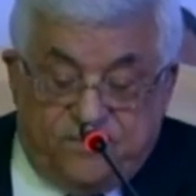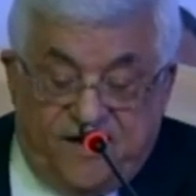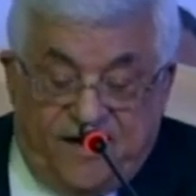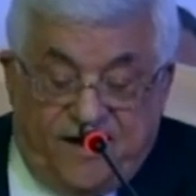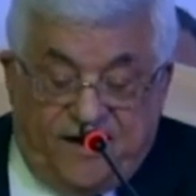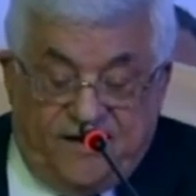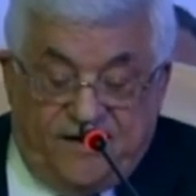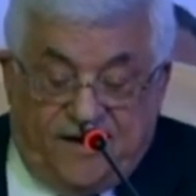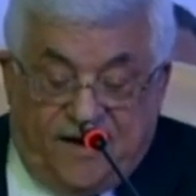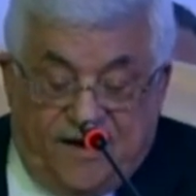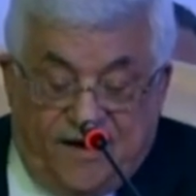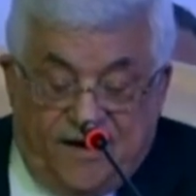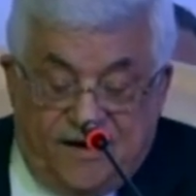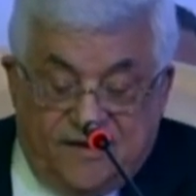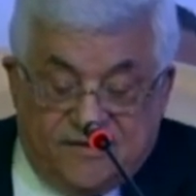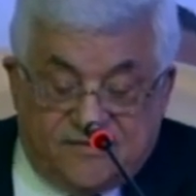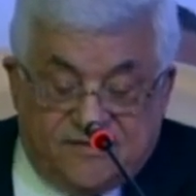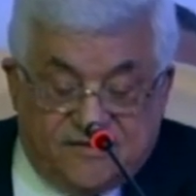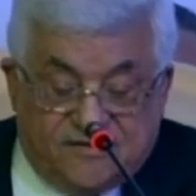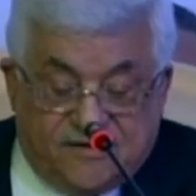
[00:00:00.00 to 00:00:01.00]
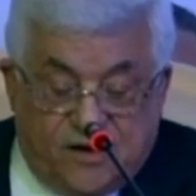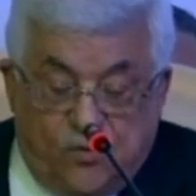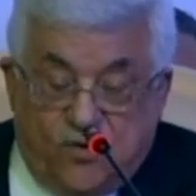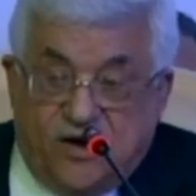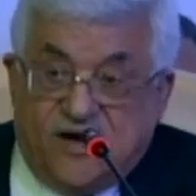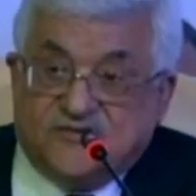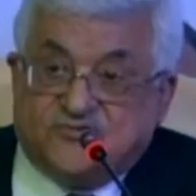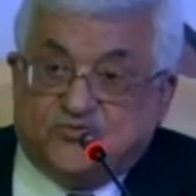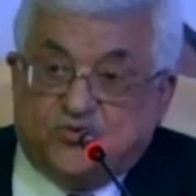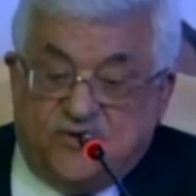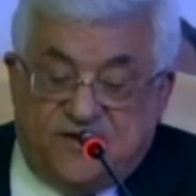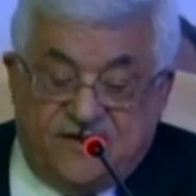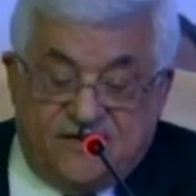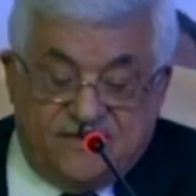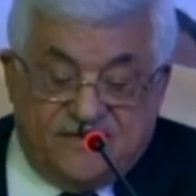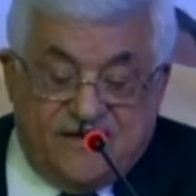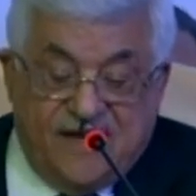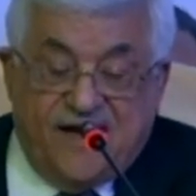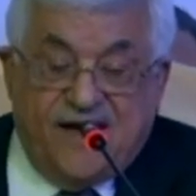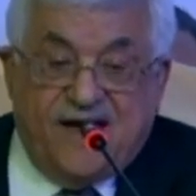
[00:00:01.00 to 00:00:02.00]
third approach has to
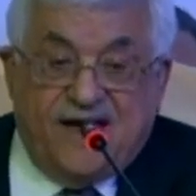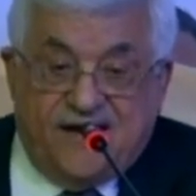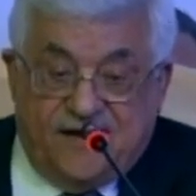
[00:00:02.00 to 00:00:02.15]
do with